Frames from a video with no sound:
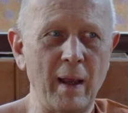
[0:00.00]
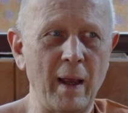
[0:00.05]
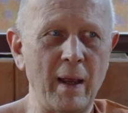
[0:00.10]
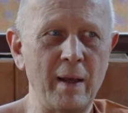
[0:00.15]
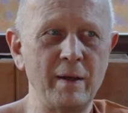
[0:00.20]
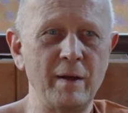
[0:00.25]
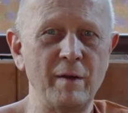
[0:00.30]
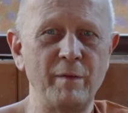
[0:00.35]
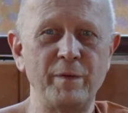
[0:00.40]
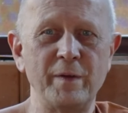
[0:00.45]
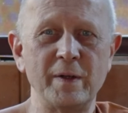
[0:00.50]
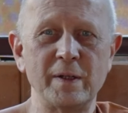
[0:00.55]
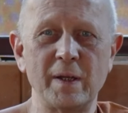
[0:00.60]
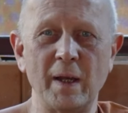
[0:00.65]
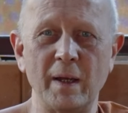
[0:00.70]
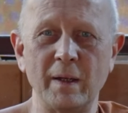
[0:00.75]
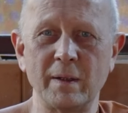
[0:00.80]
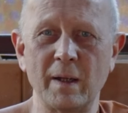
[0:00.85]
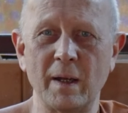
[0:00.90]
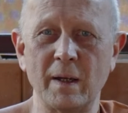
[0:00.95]
And if we
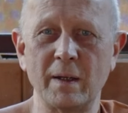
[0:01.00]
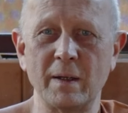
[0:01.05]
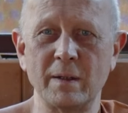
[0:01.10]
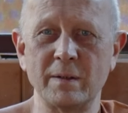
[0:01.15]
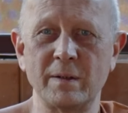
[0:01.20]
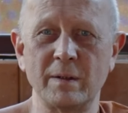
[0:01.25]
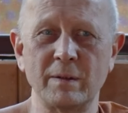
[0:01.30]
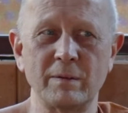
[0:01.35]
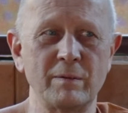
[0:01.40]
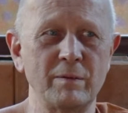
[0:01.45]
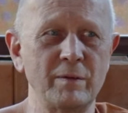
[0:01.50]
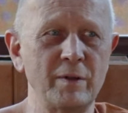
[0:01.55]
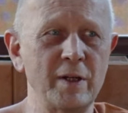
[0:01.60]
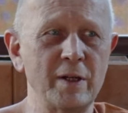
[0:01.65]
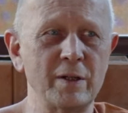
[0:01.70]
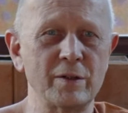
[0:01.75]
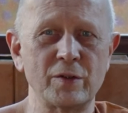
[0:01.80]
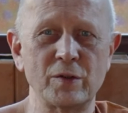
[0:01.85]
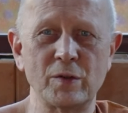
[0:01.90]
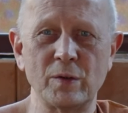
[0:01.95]
take that as a
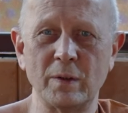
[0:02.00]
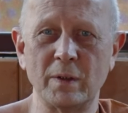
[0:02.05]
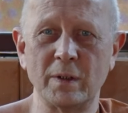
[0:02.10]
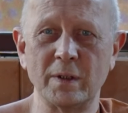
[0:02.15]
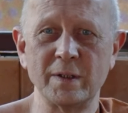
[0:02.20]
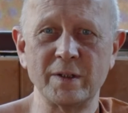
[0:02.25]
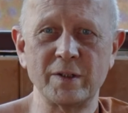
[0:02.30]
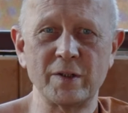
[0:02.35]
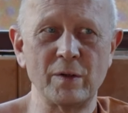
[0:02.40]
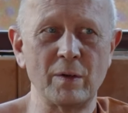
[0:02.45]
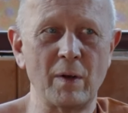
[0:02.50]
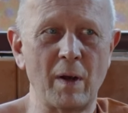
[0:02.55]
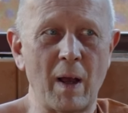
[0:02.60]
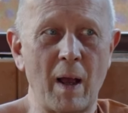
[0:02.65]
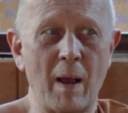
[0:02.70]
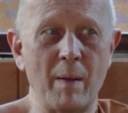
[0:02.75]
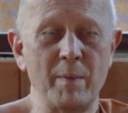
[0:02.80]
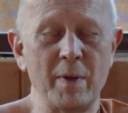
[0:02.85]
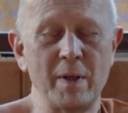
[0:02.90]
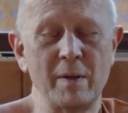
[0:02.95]
reassurance, you know,
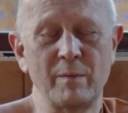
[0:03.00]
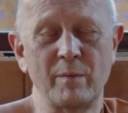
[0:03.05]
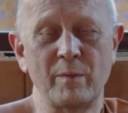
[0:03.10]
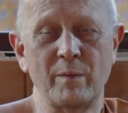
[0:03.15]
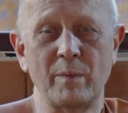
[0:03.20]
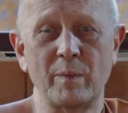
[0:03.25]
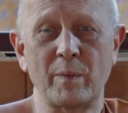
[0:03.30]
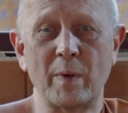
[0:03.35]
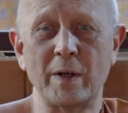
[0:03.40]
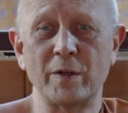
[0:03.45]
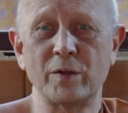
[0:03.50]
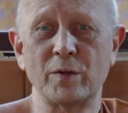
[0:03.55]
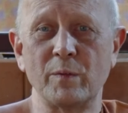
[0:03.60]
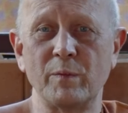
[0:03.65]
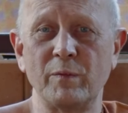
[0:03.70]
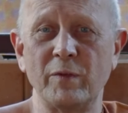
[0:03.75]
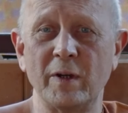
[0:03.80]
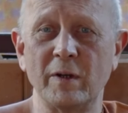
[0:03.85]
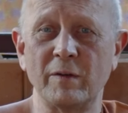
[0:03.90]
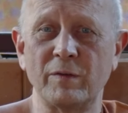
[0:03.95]
I mean, why should
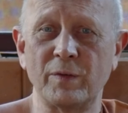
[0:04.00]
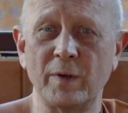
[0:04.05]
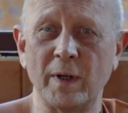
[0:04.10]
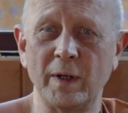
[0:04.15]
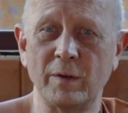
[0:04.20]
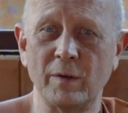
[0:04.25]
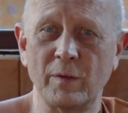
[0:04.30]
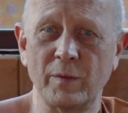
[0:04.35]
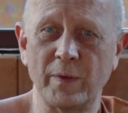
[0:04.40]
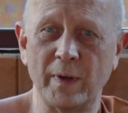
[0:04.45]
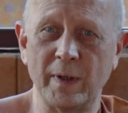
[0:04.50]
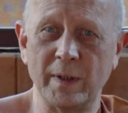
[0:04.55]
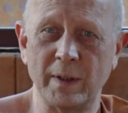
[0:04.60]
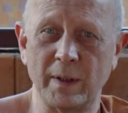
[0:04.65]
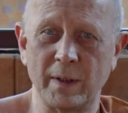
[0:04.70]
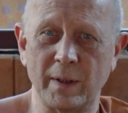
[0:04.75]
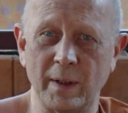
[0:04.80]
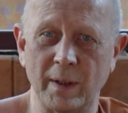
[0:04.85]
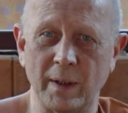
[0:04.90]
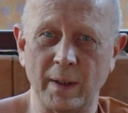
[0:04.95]
we be afraid of
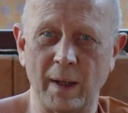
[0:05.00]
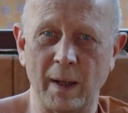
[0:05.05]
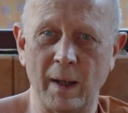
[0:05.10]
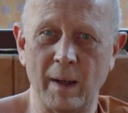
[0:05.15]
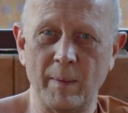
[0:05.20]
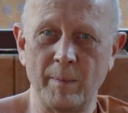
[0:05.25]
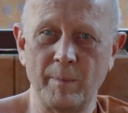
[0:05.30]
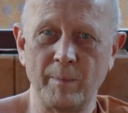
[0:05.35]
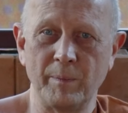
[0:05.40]
anything, yeah?